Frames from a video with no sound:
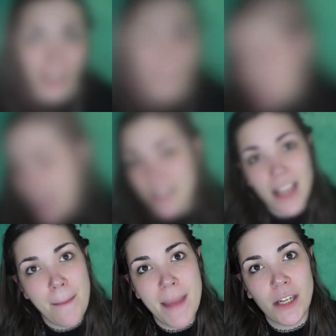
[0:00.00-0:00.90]
Um, as
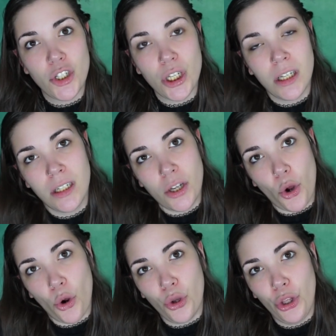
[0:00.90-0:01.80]
I mentioned
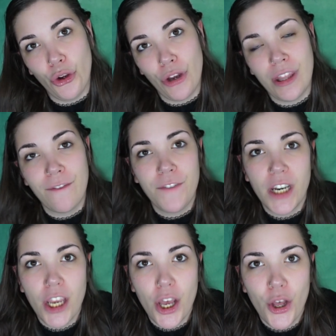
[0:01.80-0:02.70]
earlier in the
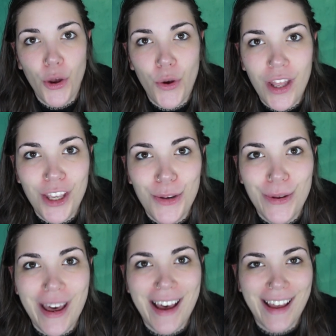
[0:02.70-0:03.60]
video, you
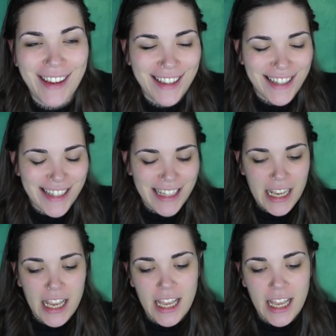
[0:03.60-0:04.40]
guys,